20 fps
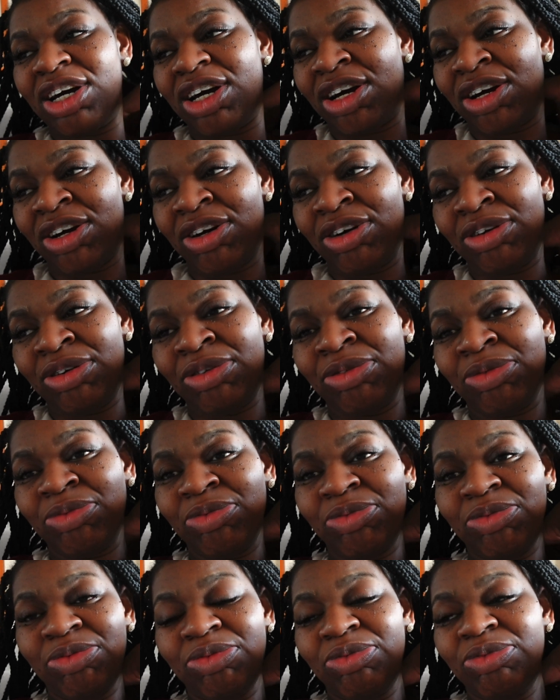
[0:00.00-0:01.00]
Um,
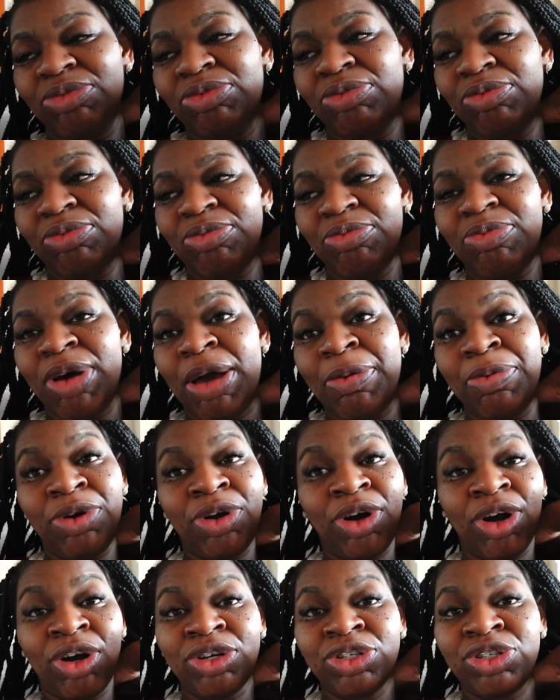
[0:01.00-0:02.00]
Baby
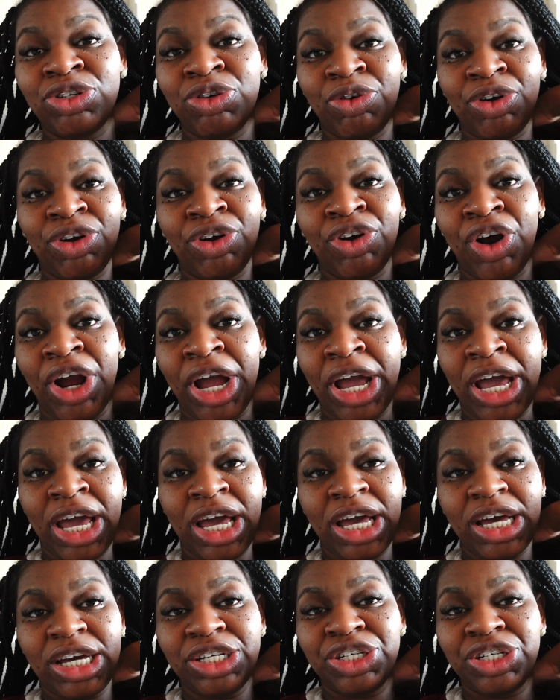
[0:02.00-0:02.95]
girl's doing great.